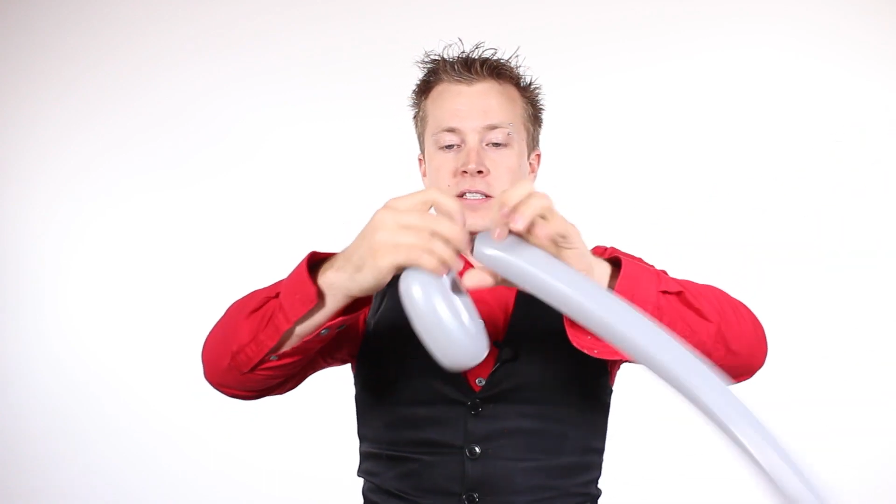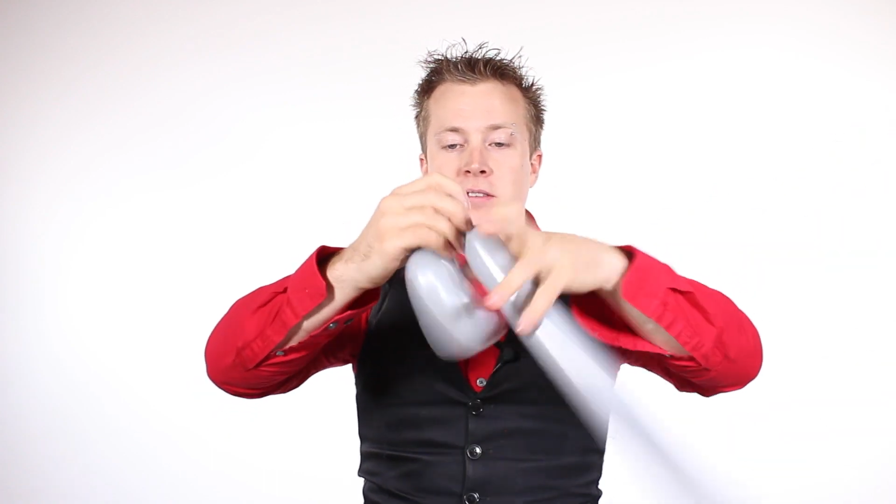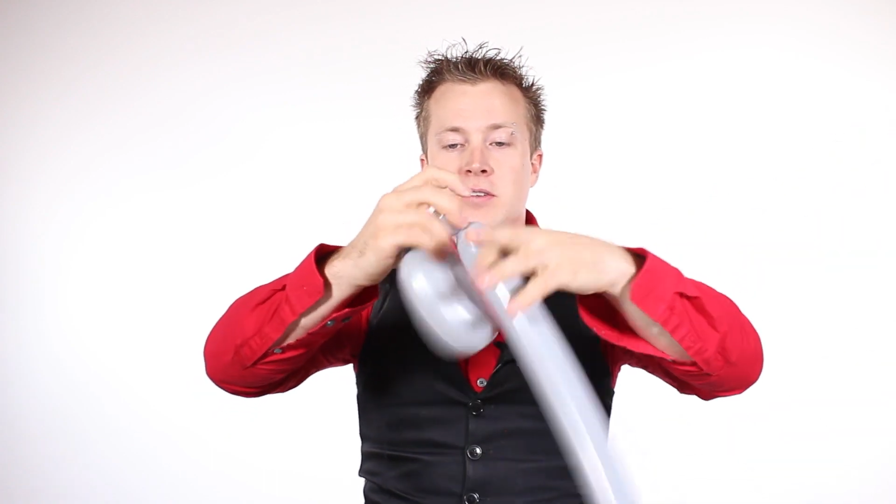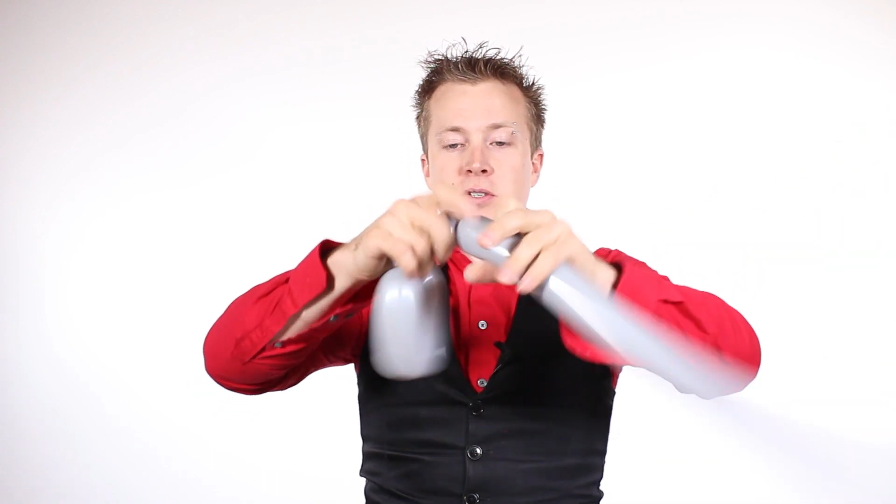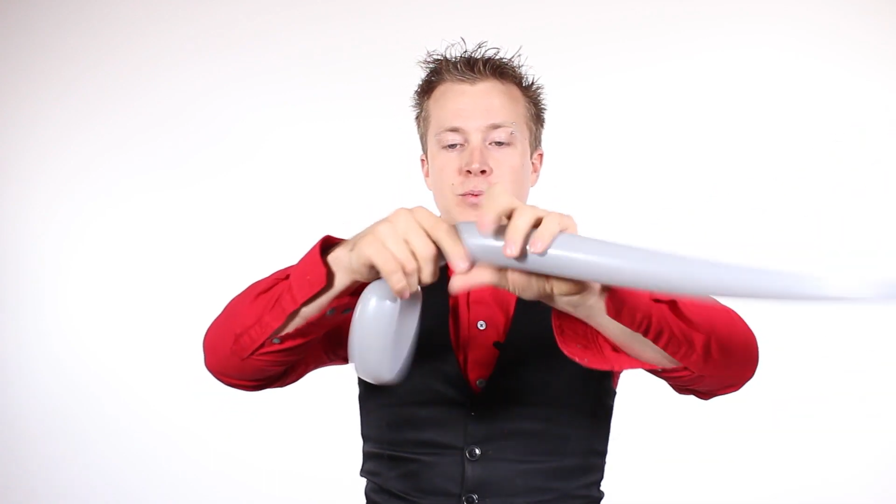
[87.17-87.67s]

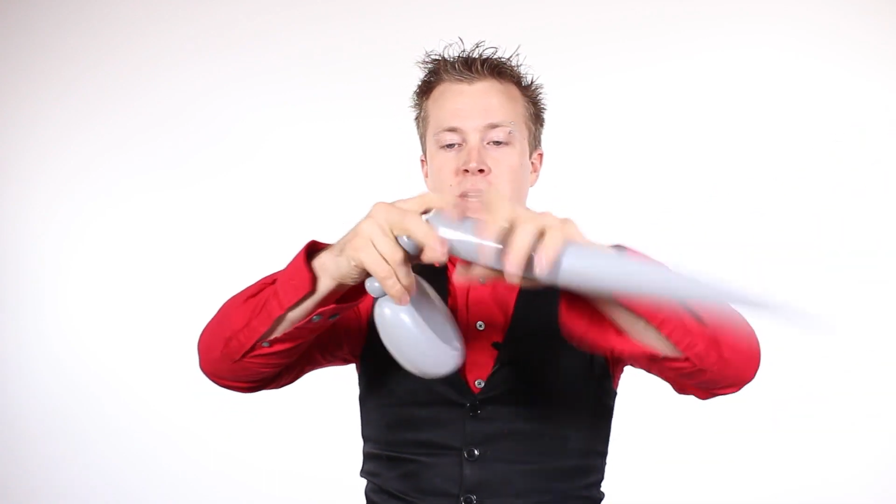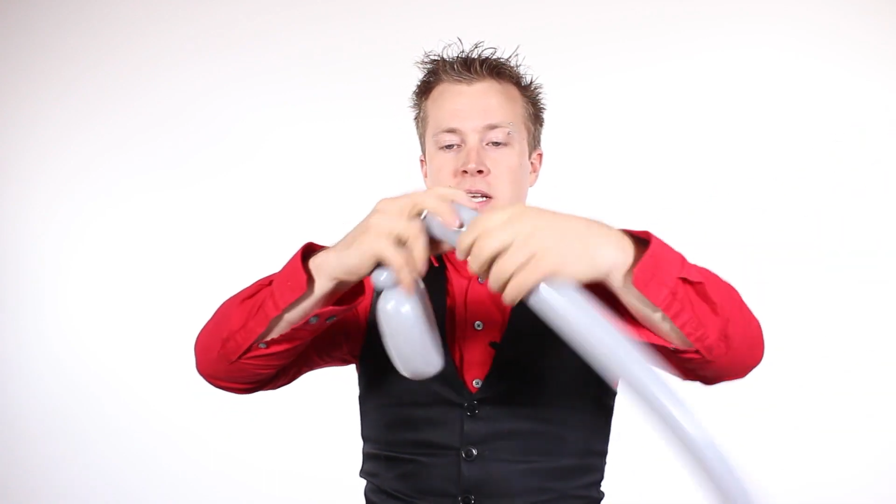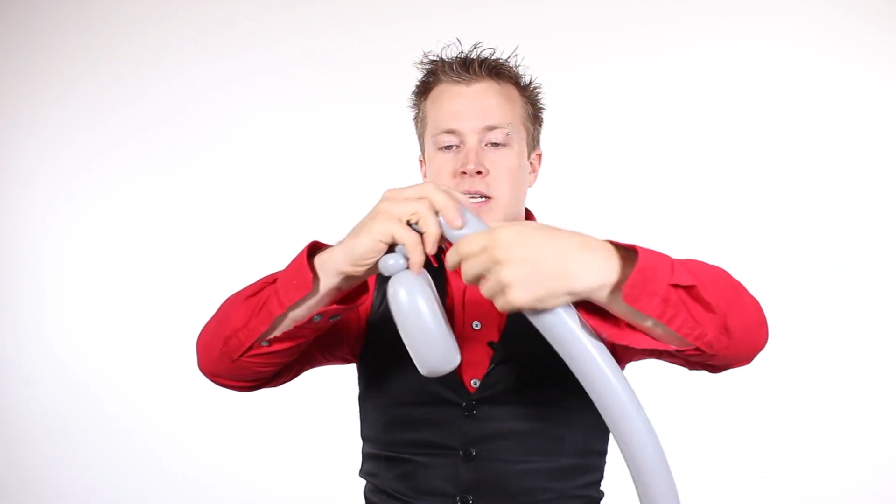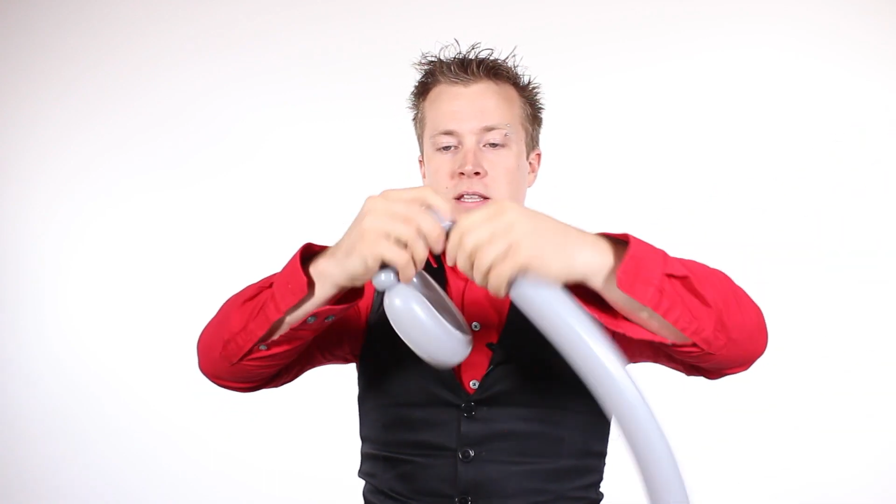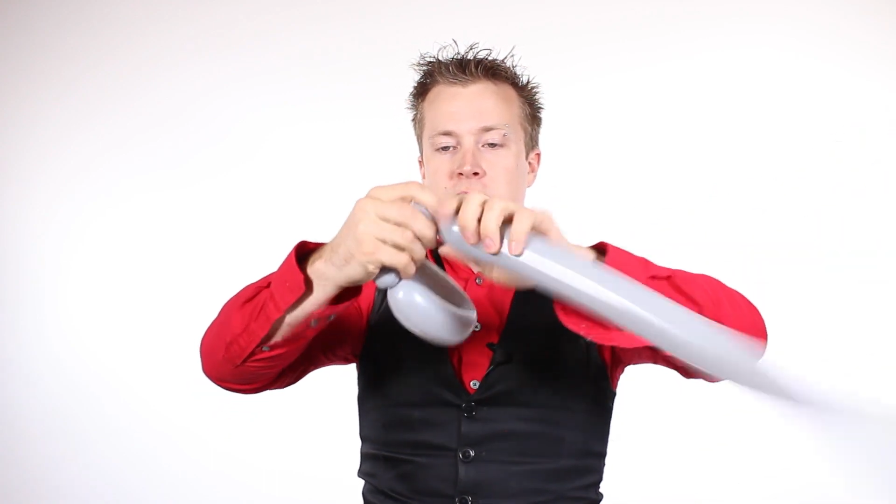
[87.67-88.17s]
So there's
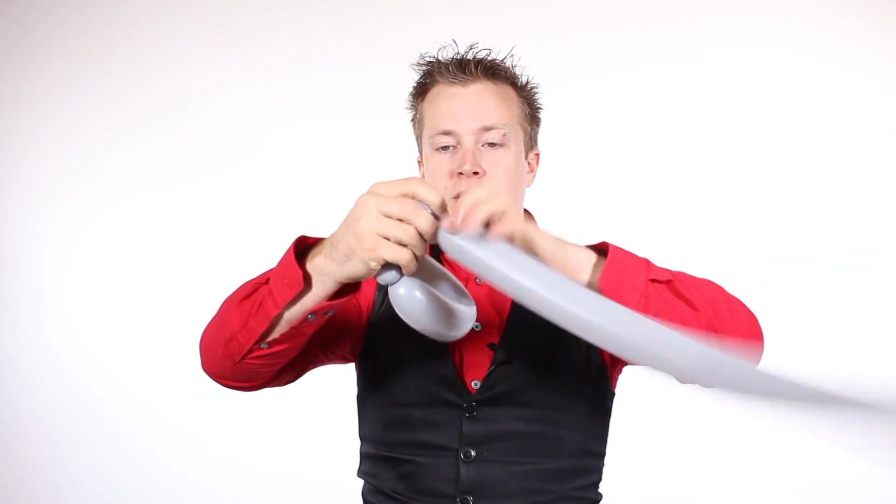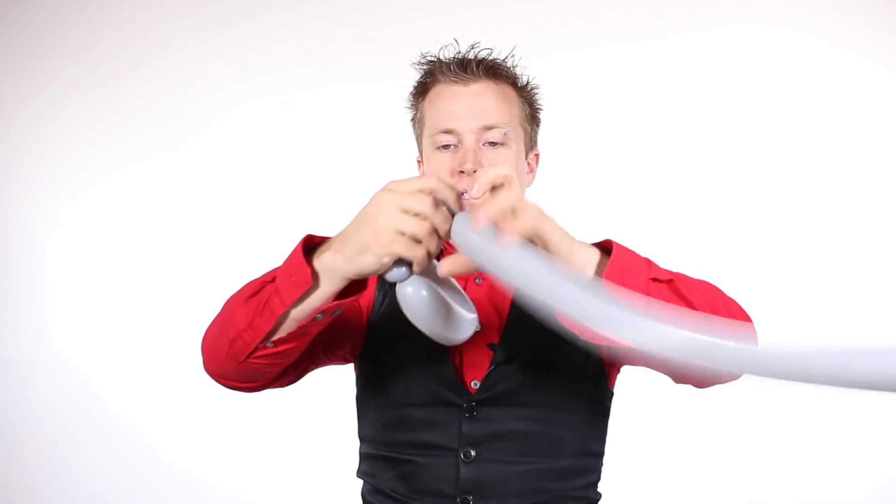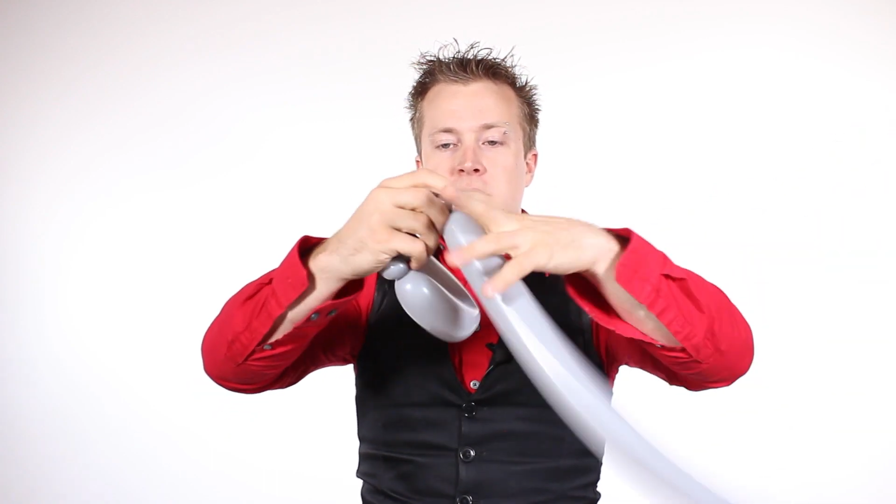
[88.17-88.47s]
one, there's